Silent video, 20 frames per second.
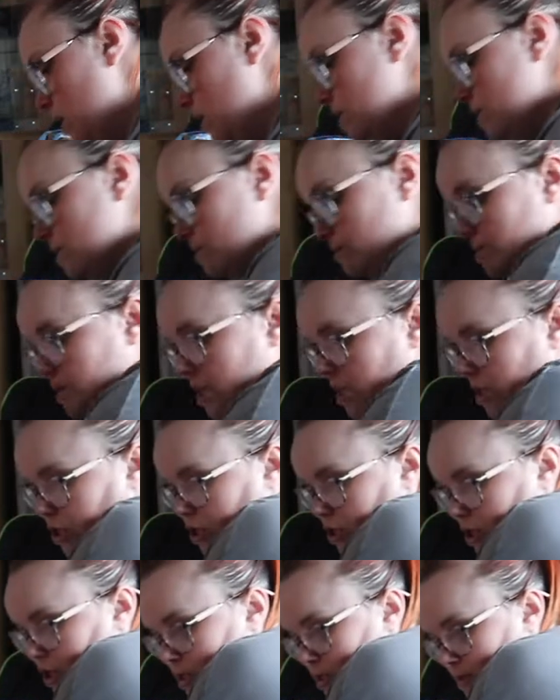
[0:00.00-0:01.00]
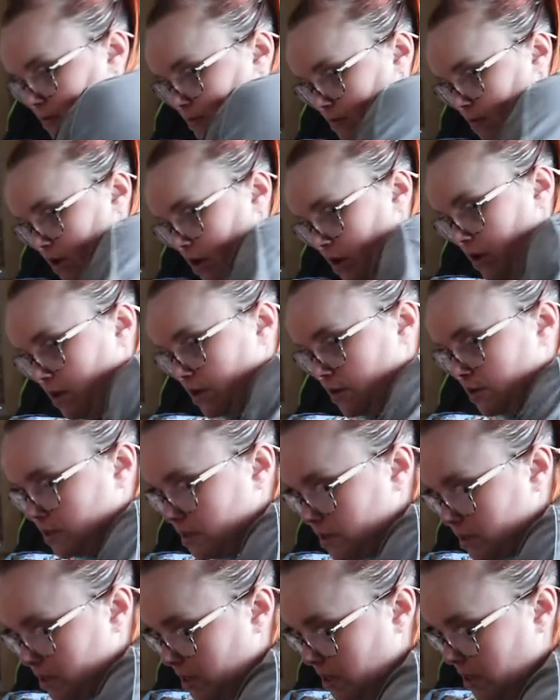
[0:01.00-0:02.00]
some t-shirts and
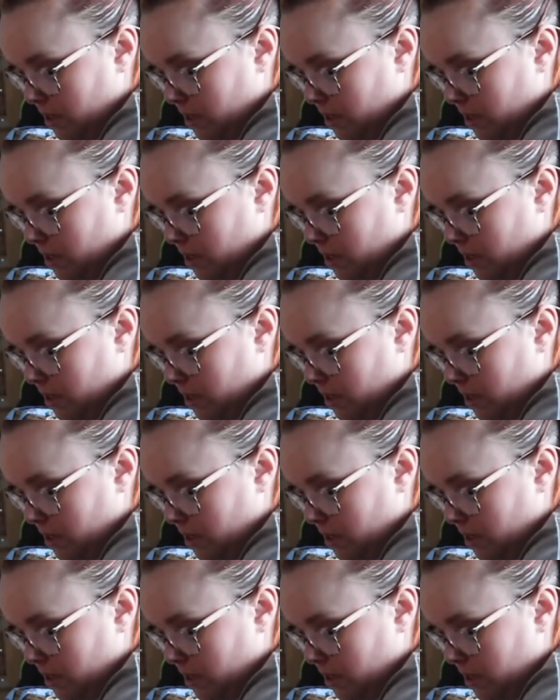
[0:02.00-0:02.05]
things.